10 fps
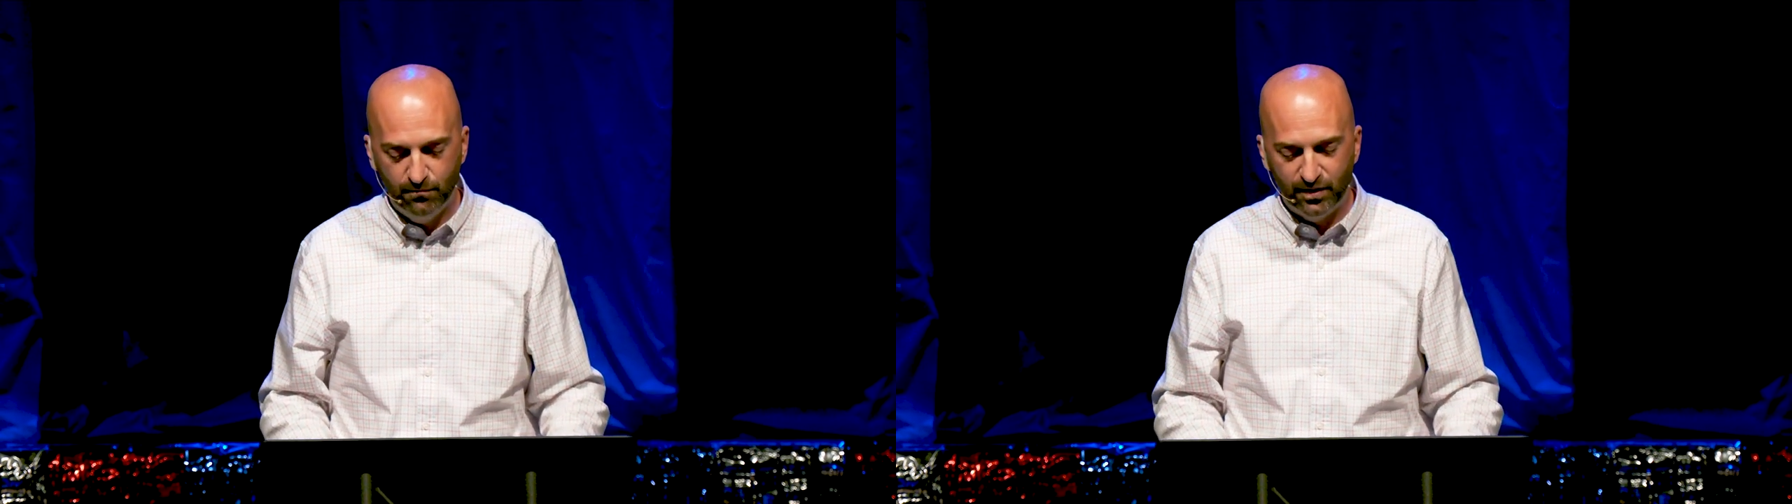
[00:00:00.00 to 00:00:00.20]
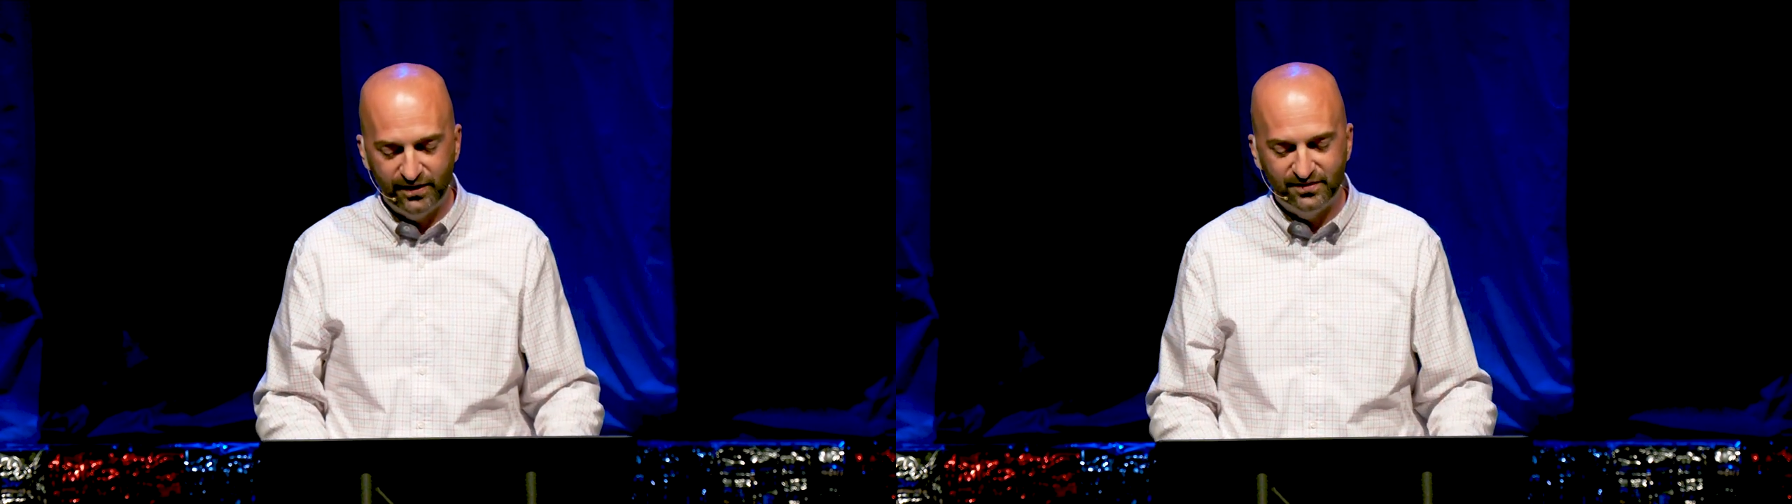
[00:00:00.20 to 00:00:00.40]

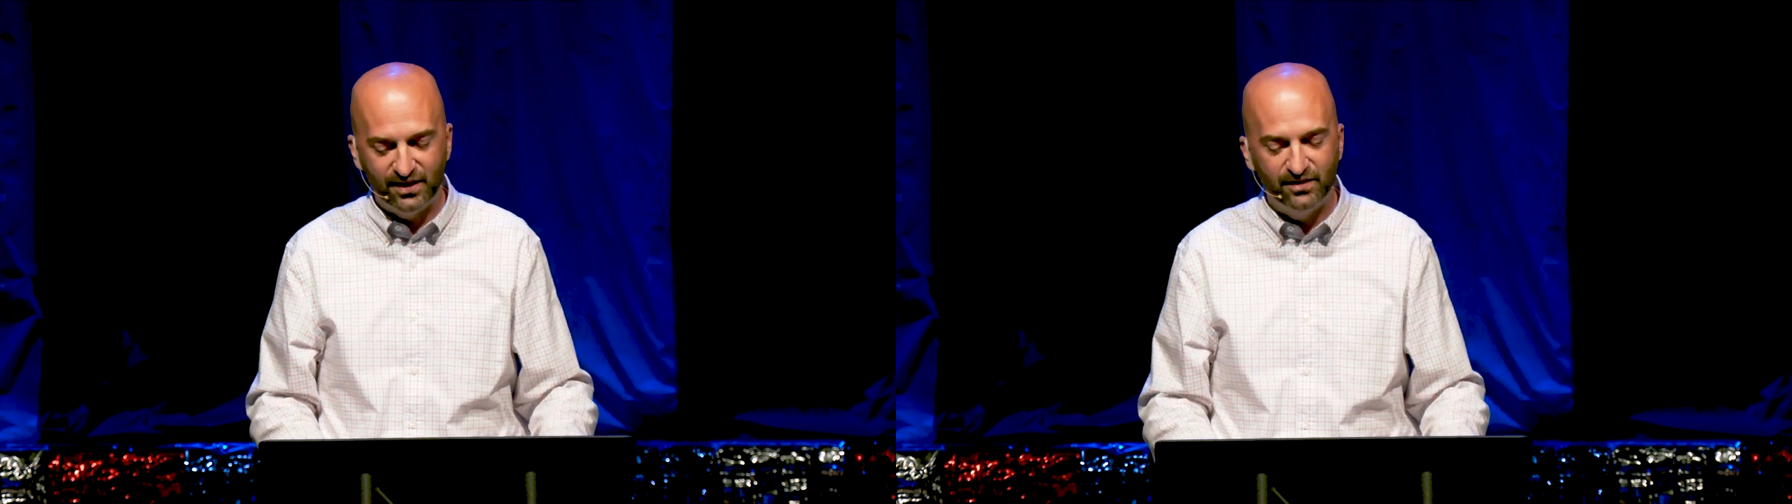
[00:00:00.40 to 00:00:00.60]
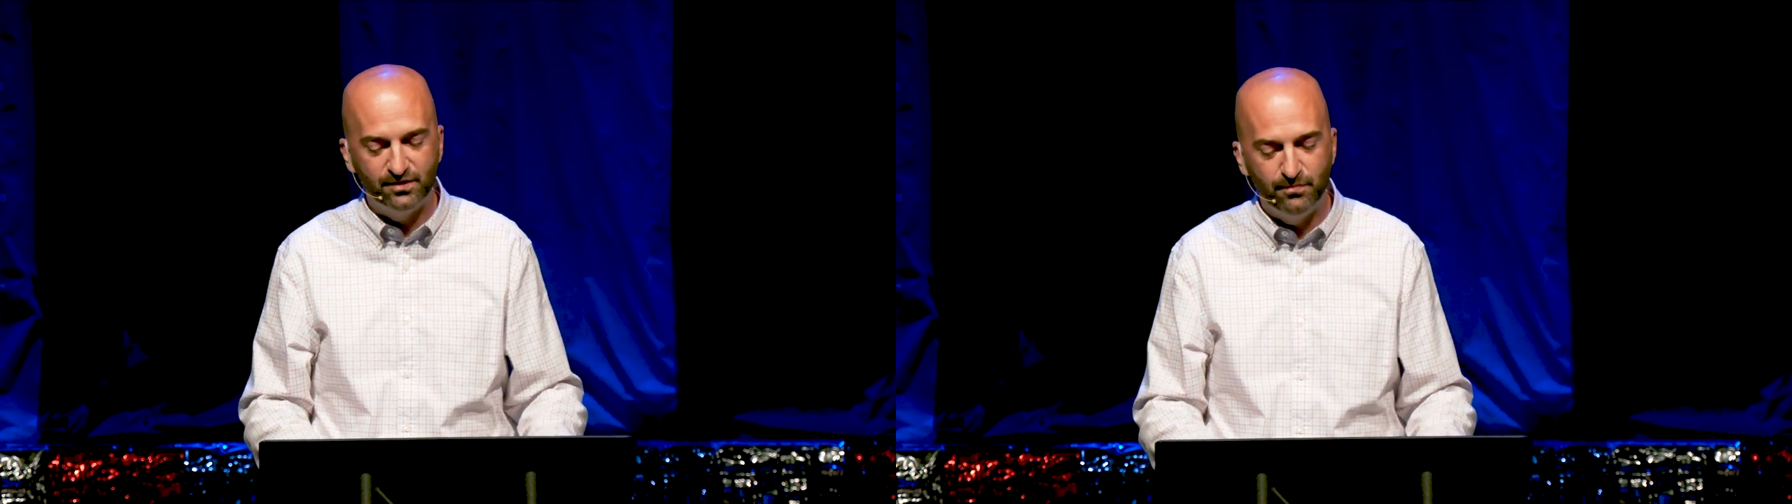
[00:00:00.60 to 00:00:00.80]
But he
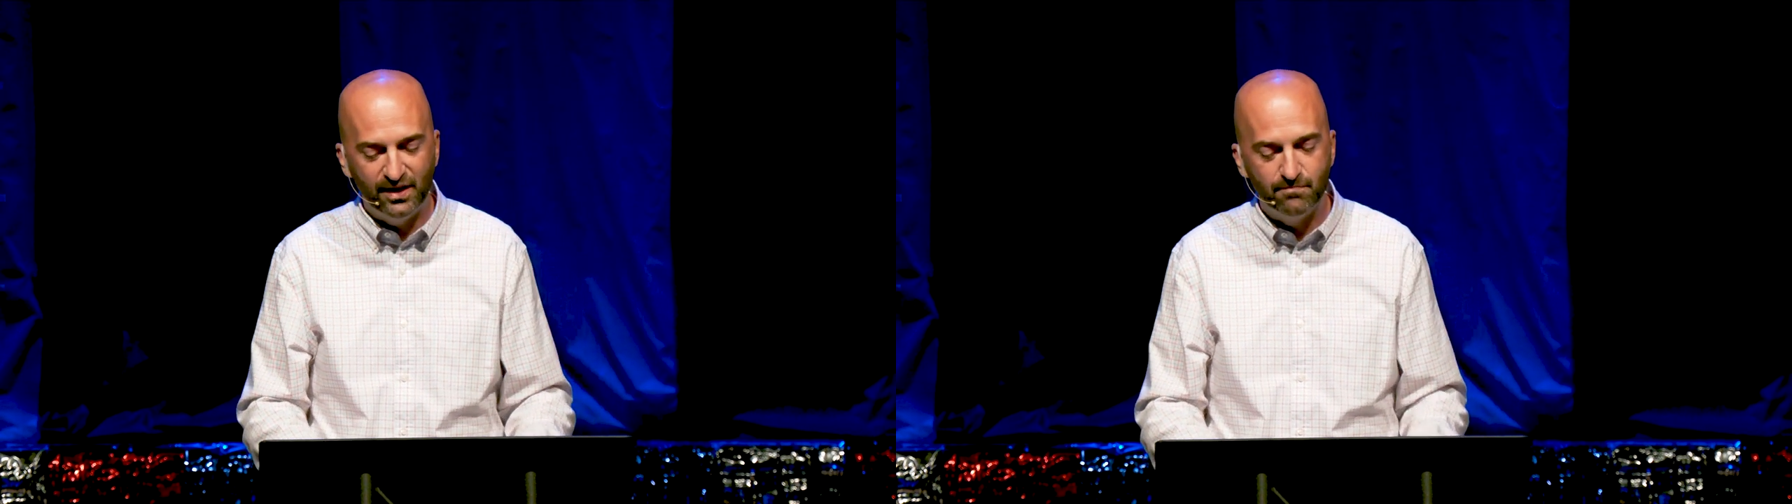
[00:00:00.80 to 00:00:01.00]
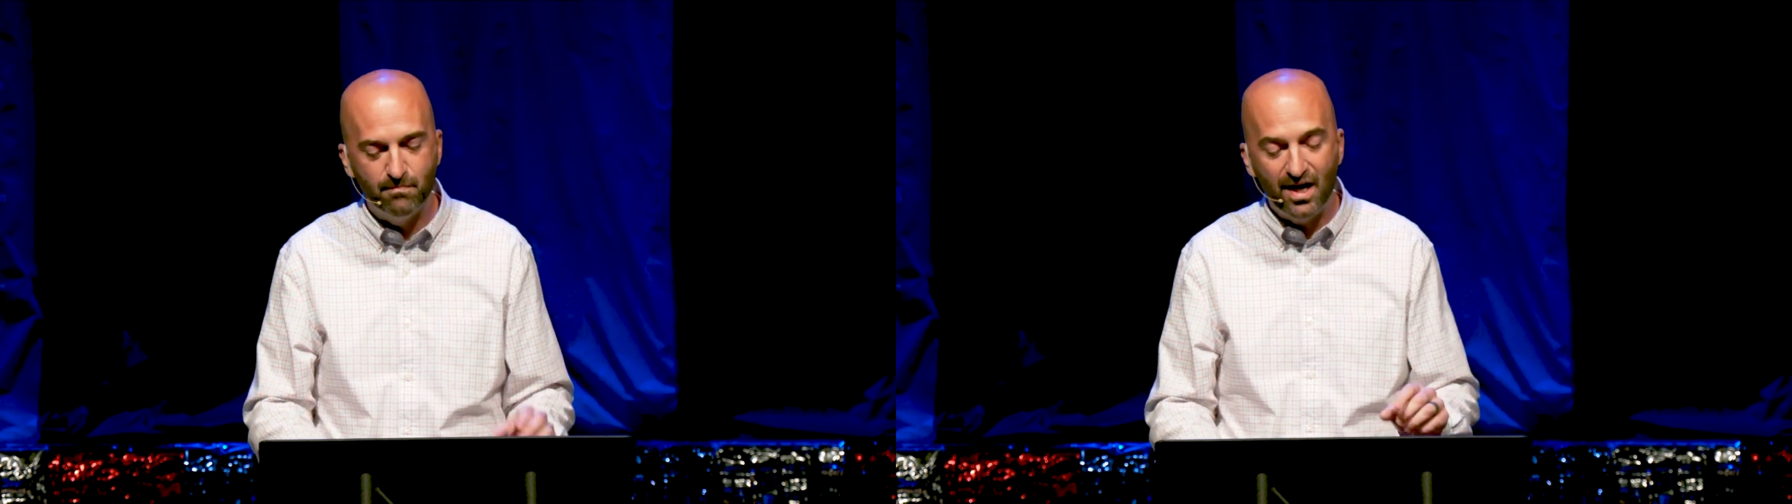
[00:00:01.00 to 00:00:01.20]
said to
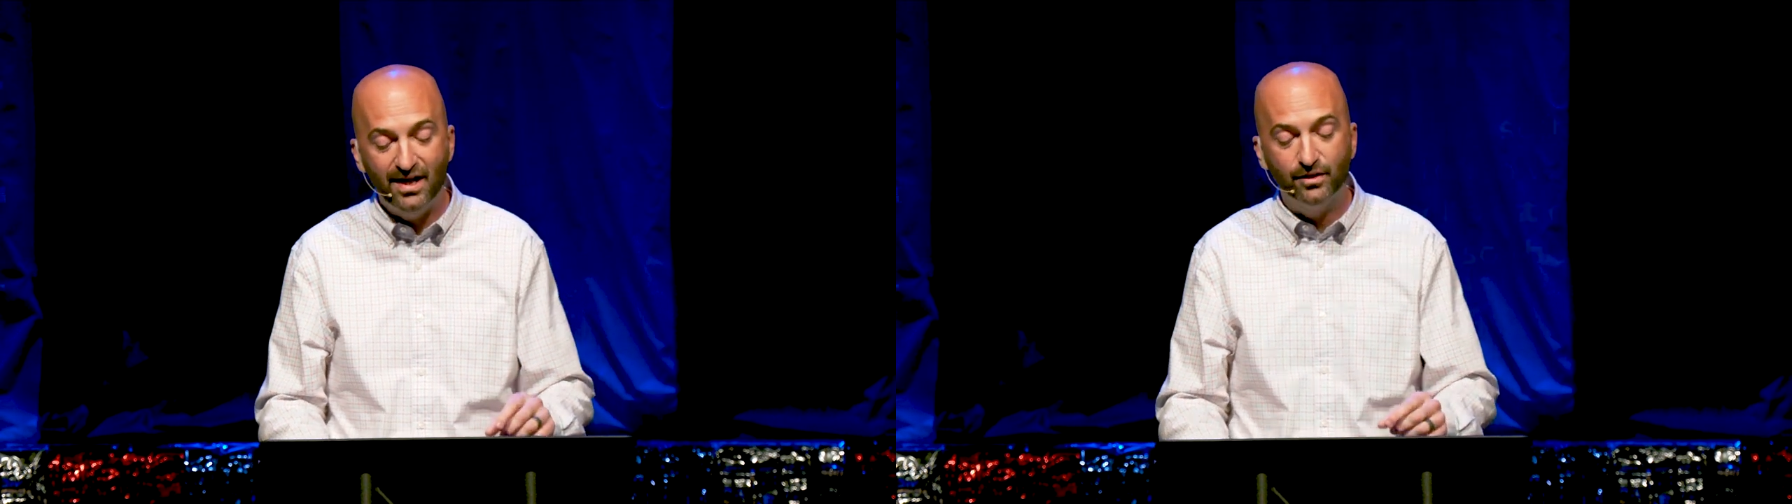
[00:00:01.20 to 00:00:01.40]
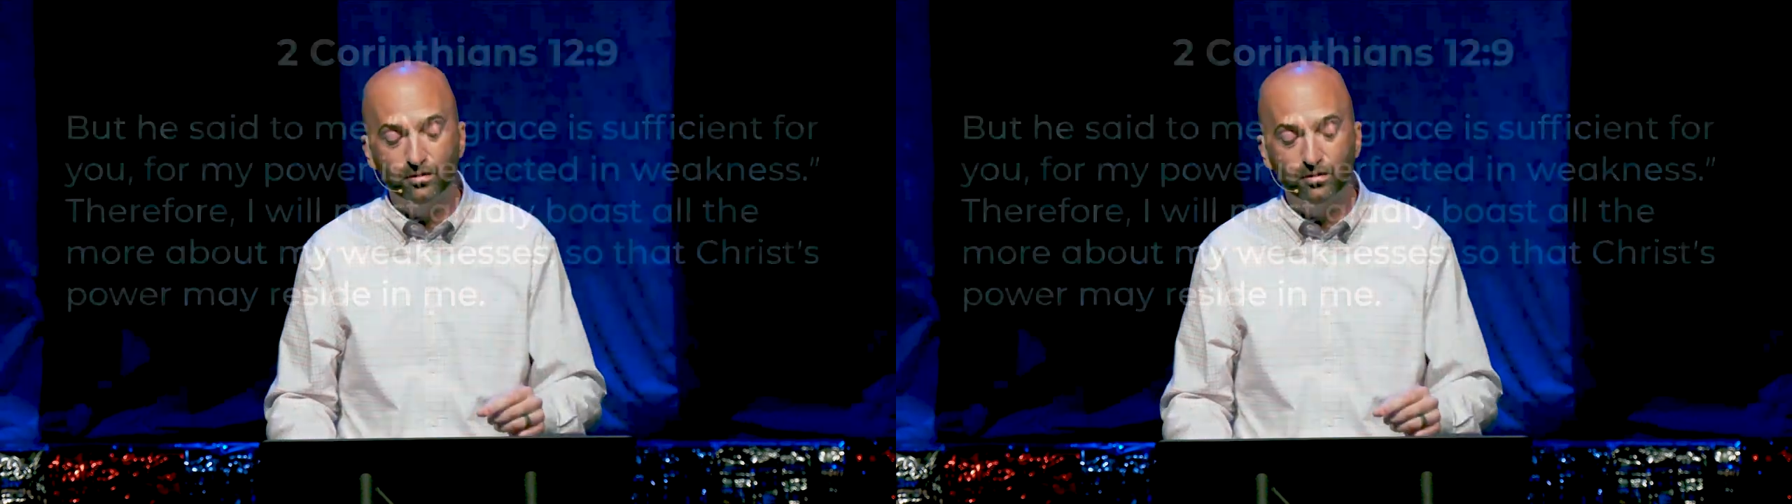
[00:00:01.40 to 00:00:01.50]
me, My